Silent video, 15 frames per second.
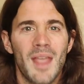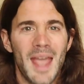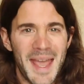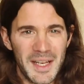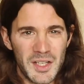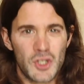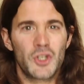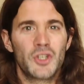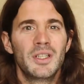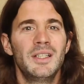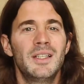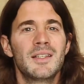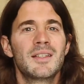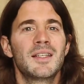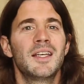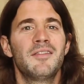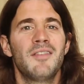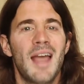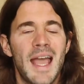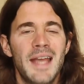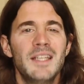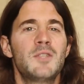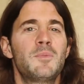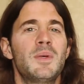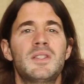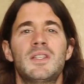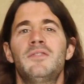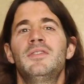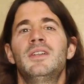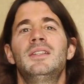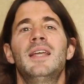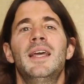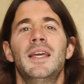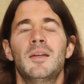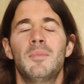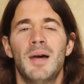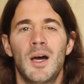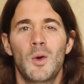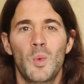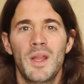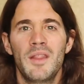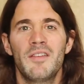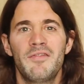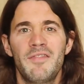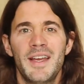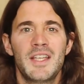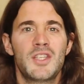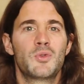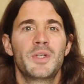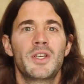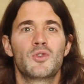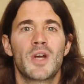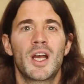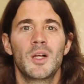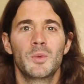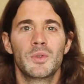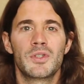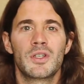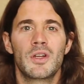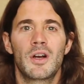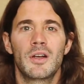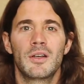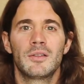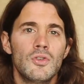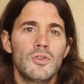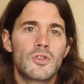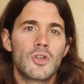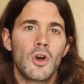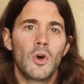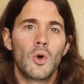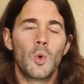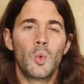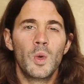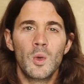And it certainly doesn't give any specific date about when the phase 3 trial will start. So we